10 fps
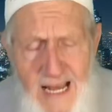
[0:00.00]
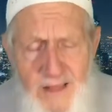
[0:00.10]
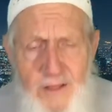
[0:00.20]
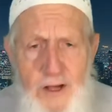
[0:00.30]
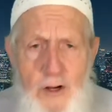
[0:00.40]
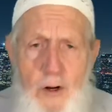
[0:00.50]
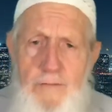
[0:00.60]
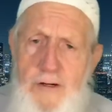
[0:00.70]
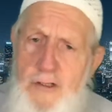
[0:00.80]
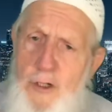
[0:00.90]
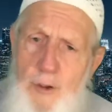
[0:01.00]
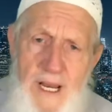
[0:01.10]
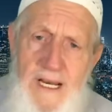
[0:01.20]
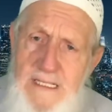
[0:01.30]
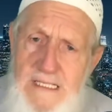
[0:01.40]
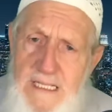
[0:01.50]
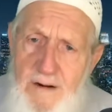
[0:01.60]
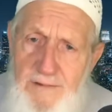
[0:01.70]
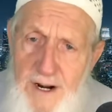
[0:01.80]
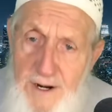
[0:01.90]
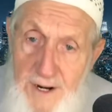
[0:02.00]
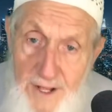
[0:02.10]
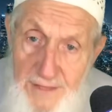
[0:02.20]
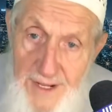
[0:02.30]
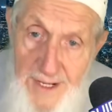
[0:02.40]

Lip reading: the universe create itself out of nothing?